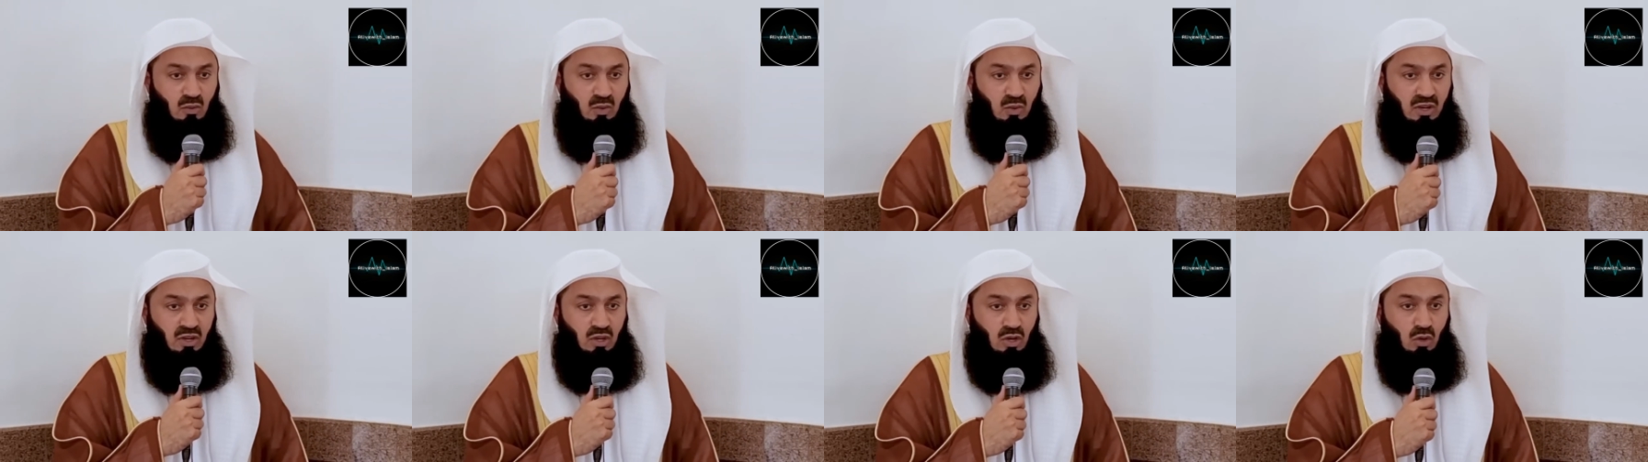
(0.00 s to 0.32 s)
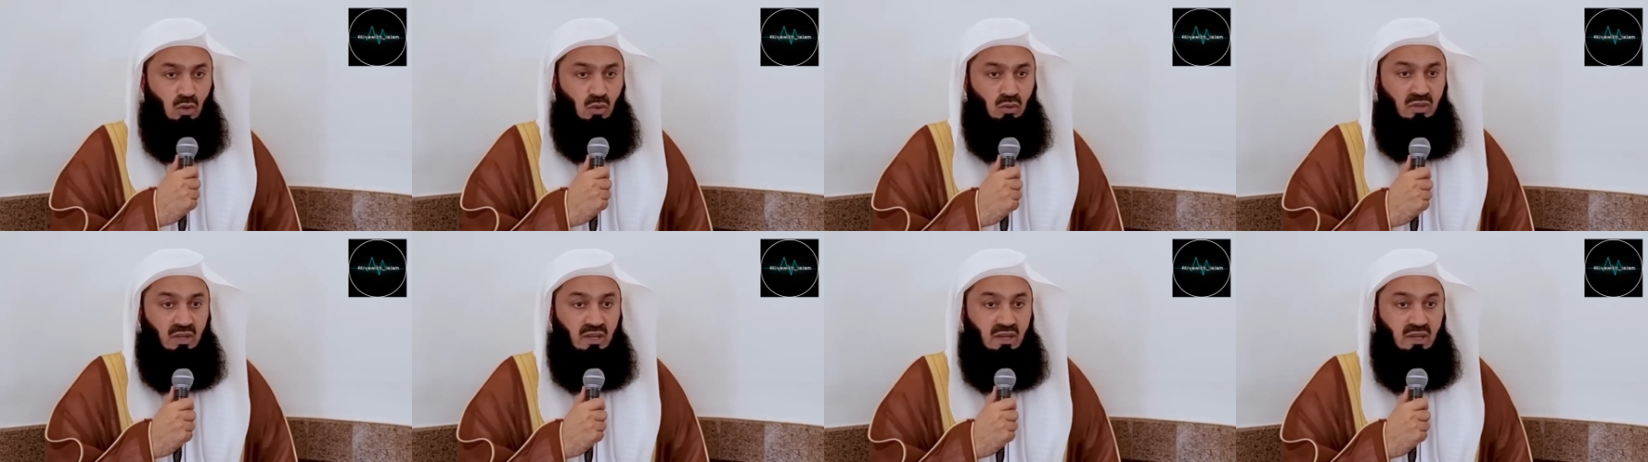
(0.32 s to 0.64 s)
we
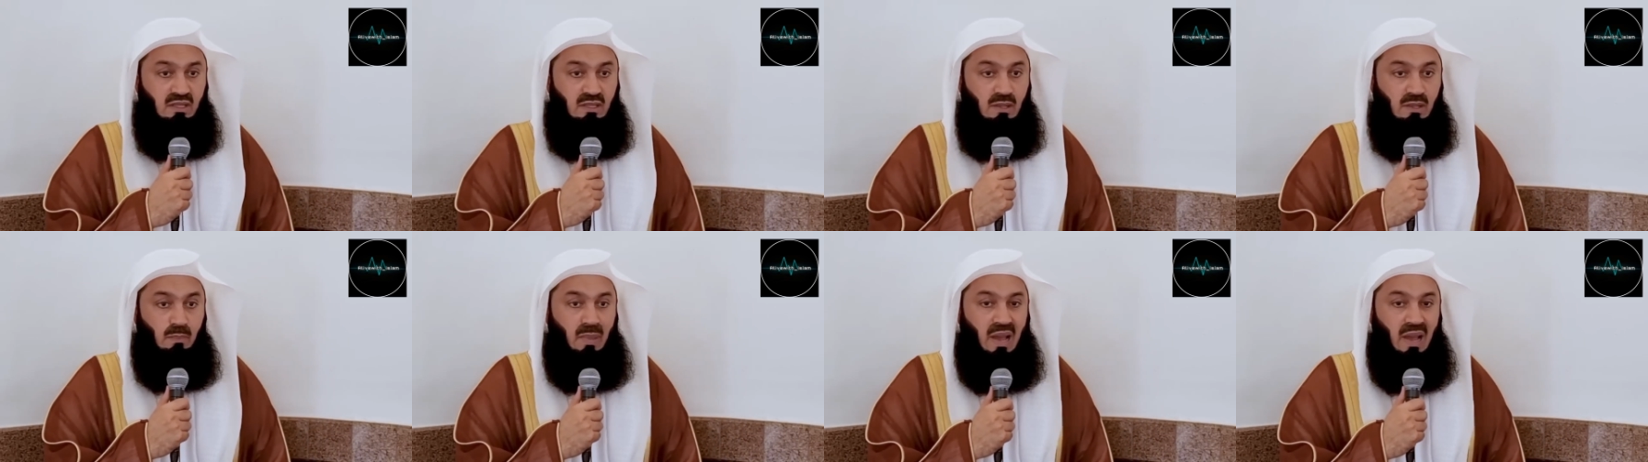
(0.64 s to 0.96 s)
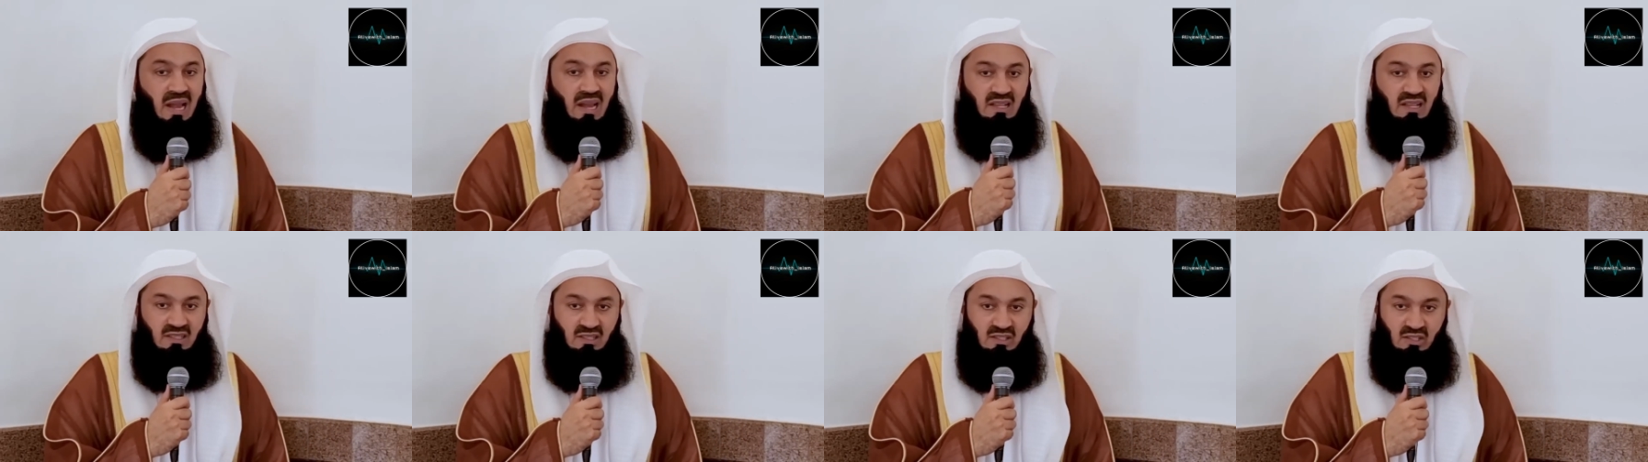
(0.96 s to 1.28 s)
know there is a
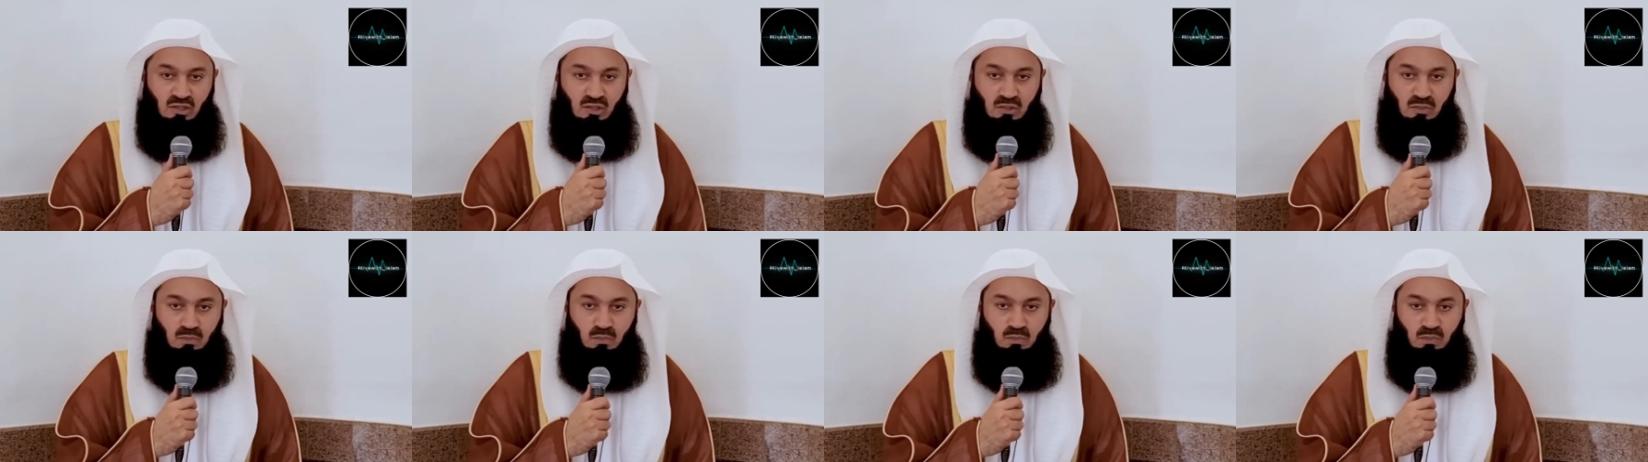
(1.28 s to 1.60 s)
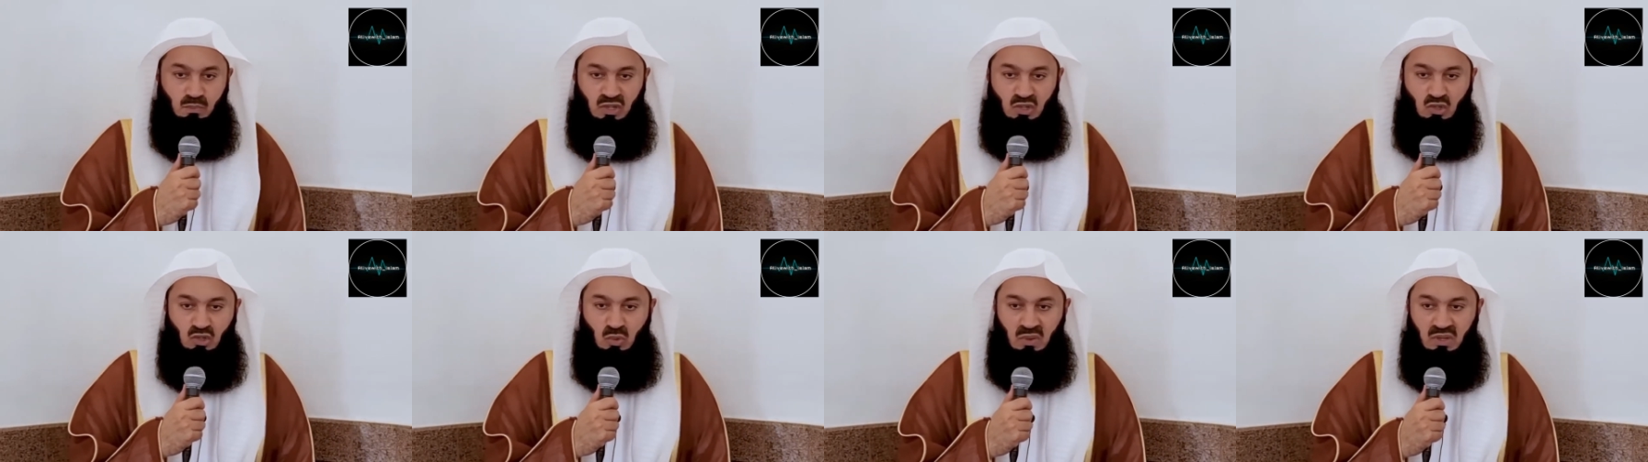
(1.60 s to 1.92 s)
balance
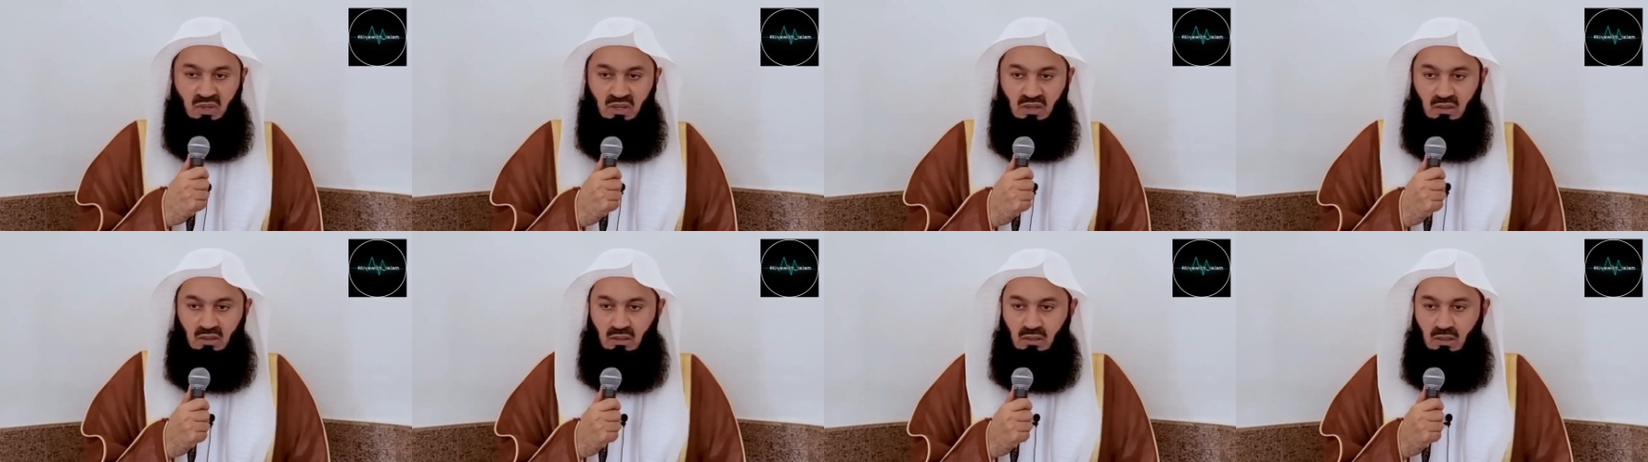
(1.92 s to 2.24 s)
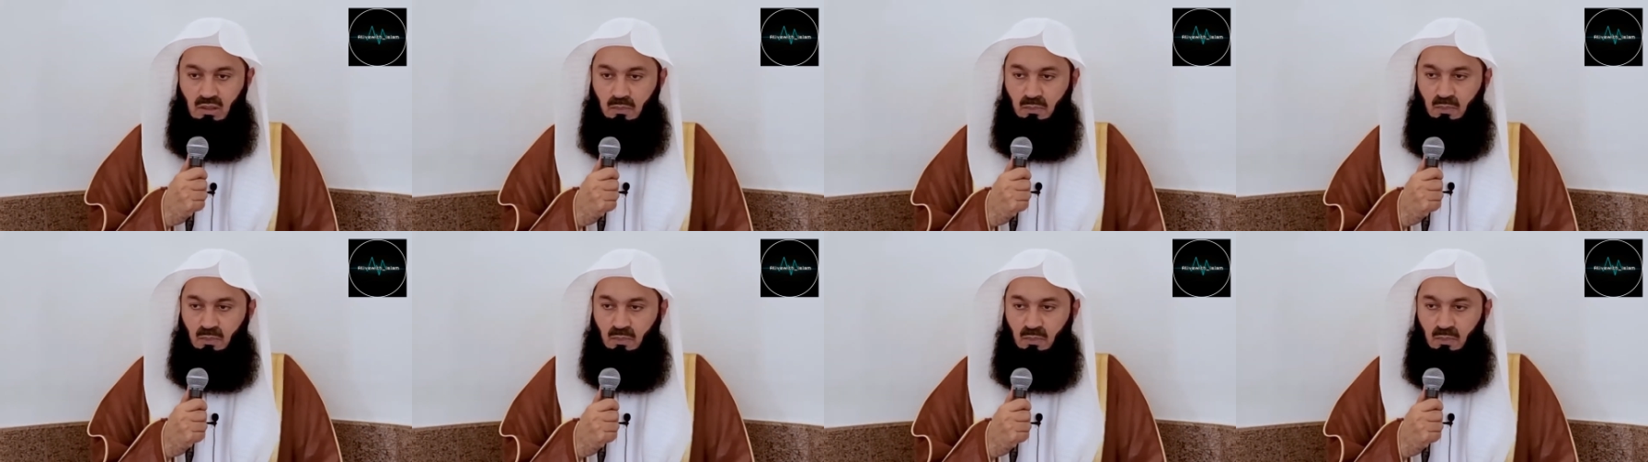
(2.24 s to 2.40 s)
between